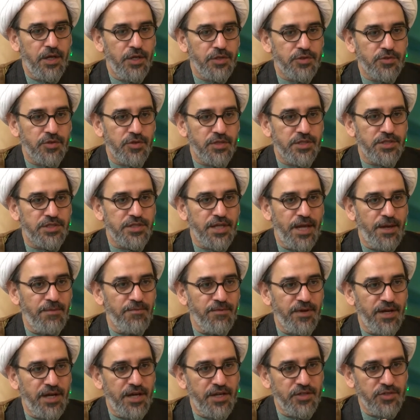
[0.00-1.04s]
So the same
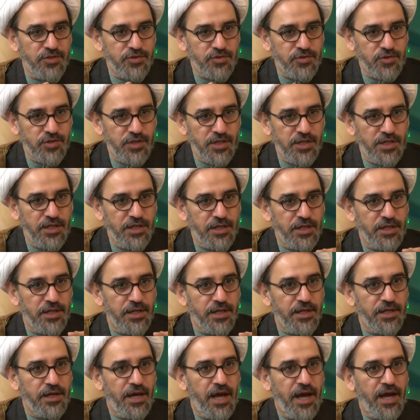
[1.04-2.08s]
way history,
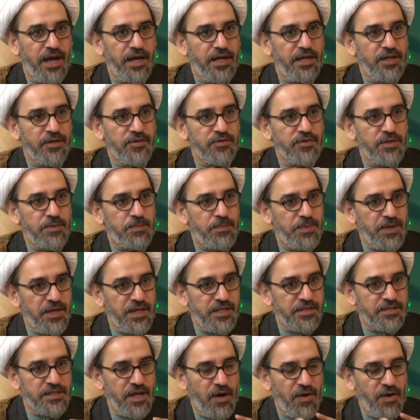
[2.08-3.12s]
it repeats. Now